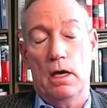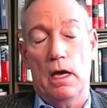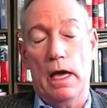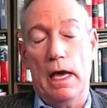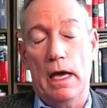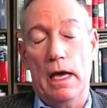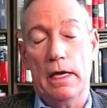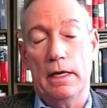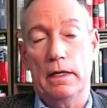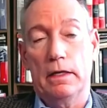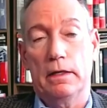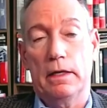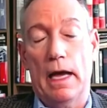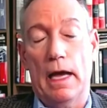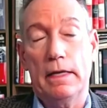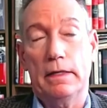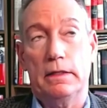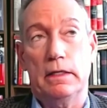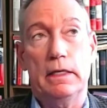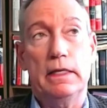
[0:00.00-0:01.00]
And in
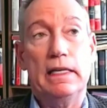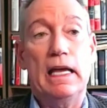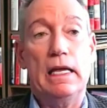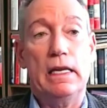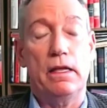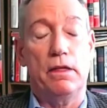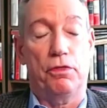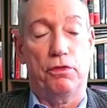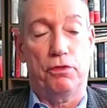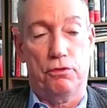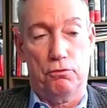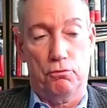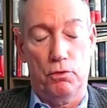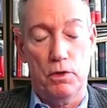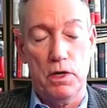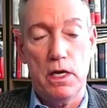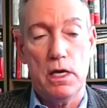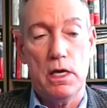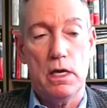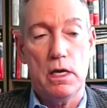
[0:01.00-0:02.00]

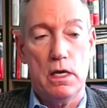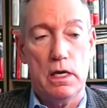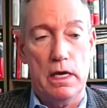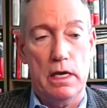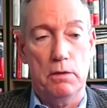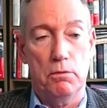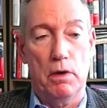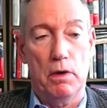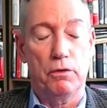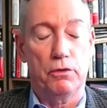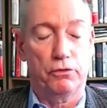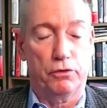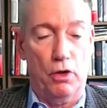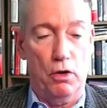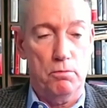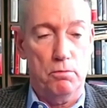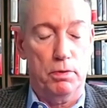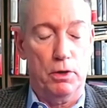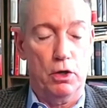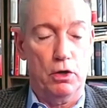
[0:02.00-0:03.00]
1983, he wrote his
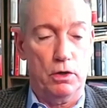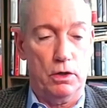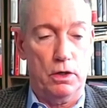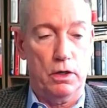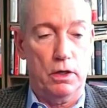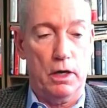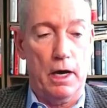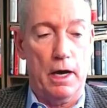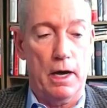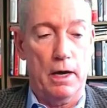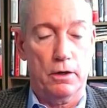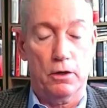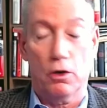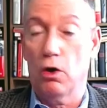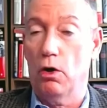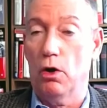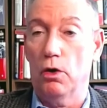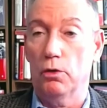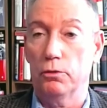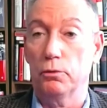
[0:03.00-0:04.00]
own book
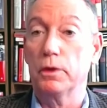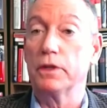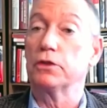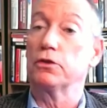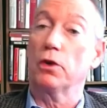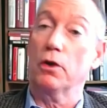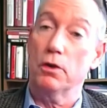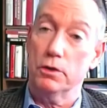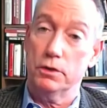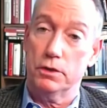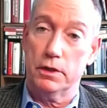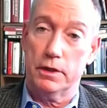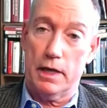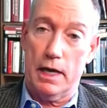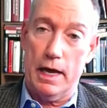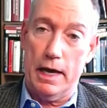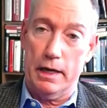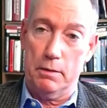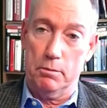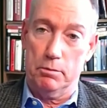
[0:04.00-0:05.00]
called Return to the
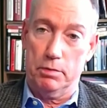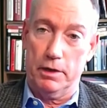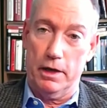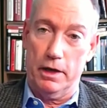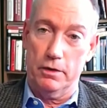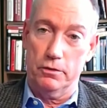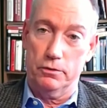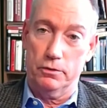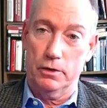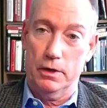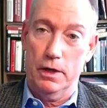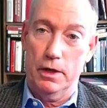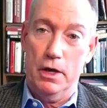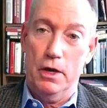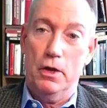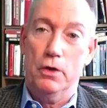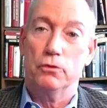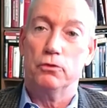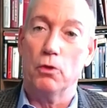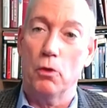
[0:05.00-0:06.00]
Hiding Place.
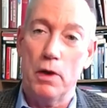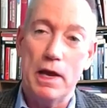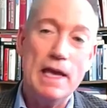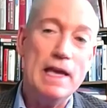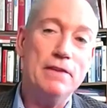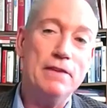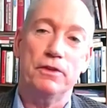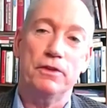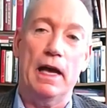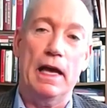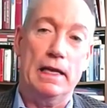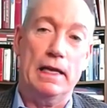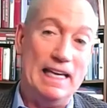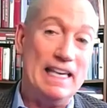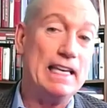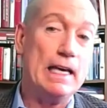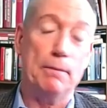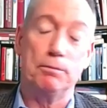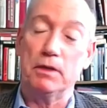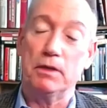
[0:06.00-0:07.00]
So he
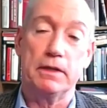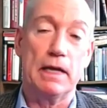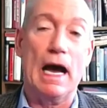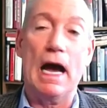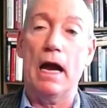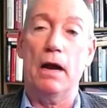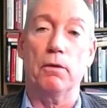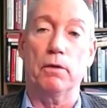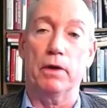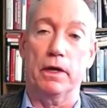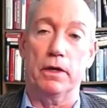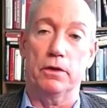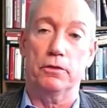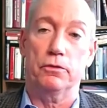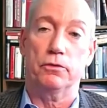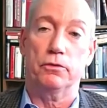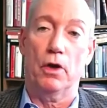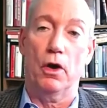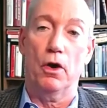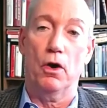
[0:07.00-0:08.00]
kept a diary.
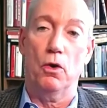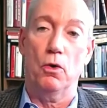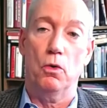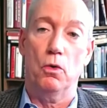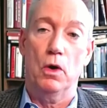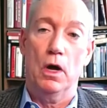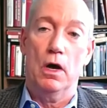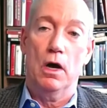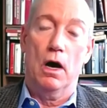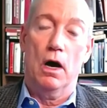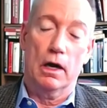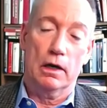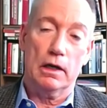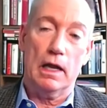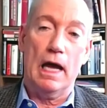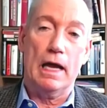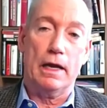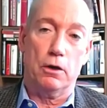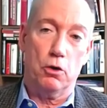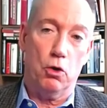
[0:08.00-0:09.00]
So
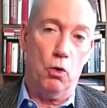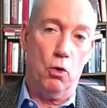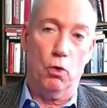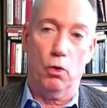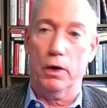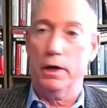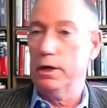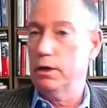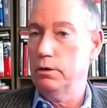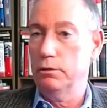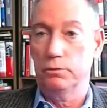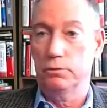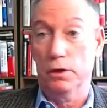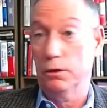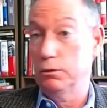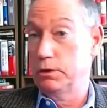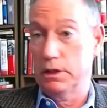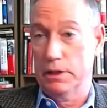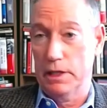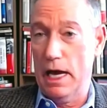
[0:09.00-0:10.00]
unlike Corrie,
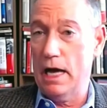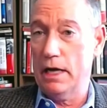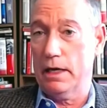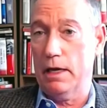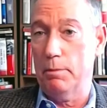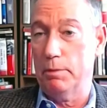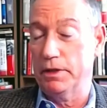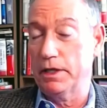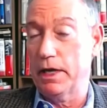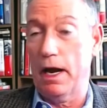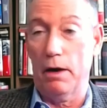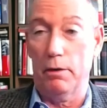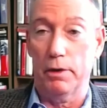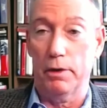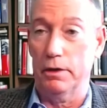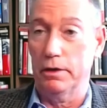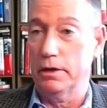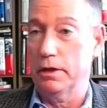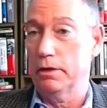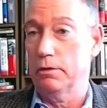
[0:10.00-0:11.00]
who did not keep a
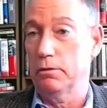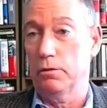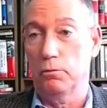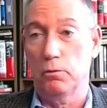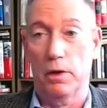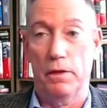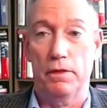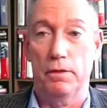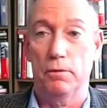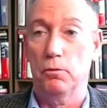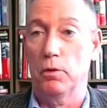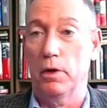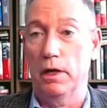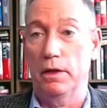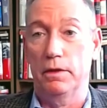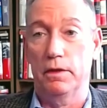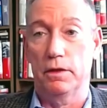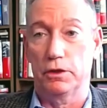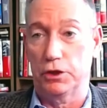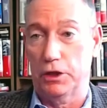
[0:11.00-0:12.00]
diary,
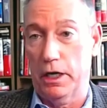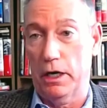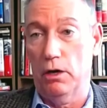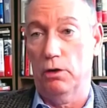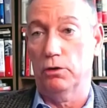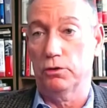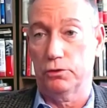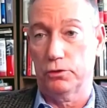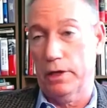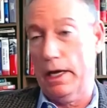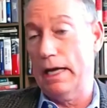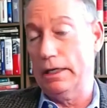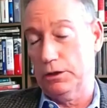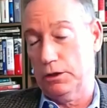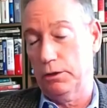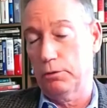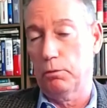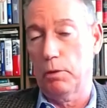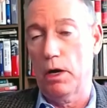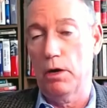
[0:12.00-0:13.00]
when the Sherrills actually